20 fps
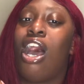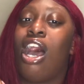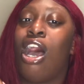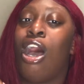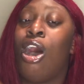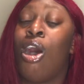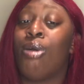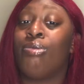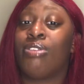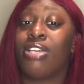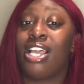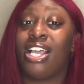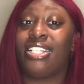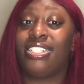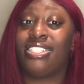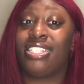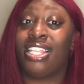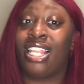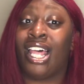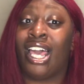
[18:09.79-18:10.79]
I hope you
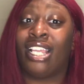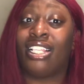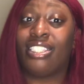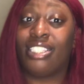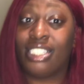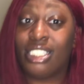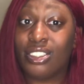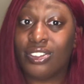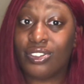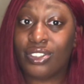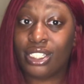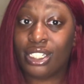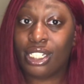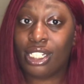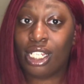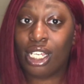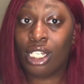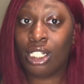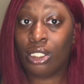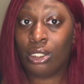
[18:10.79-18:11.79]
guys like this video.
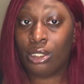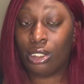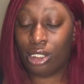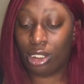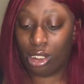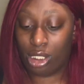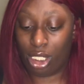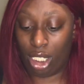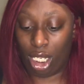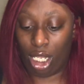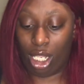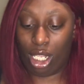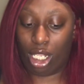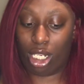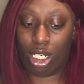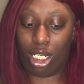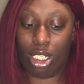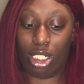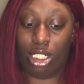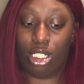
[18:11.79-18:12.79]

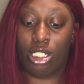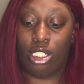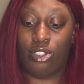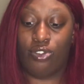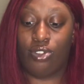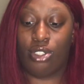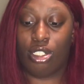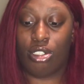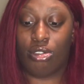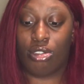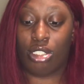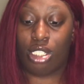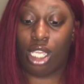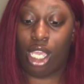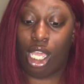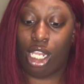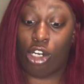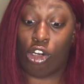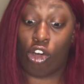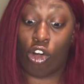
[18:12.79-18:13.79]
This video is
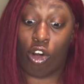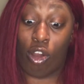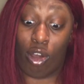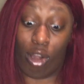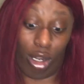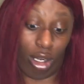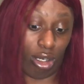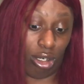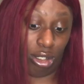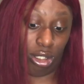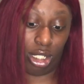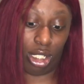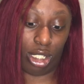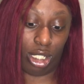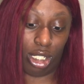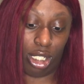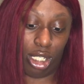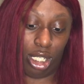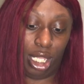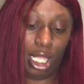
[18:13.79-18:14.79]
kind of long.
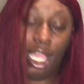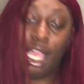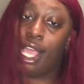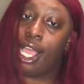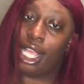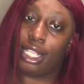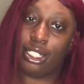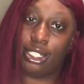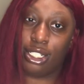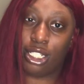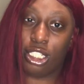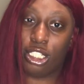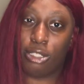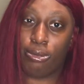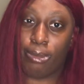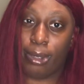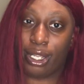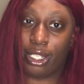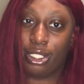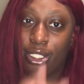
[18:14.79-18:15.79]
I didn't
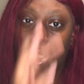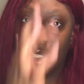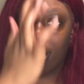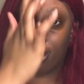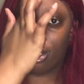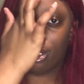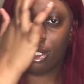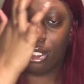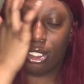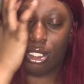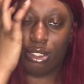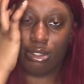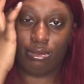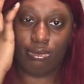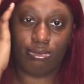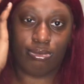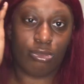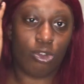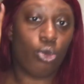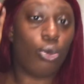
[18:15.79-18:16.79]
expect,
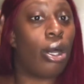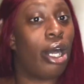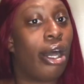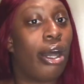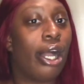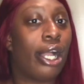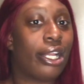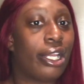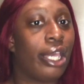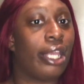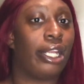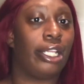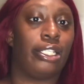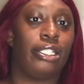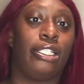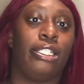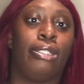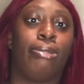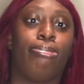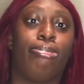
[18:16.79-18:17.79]
well, I kind of
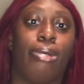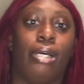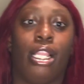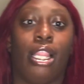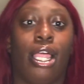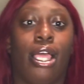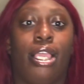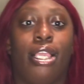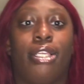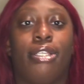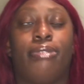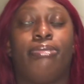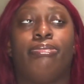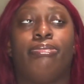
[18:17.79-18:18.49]
did, but like,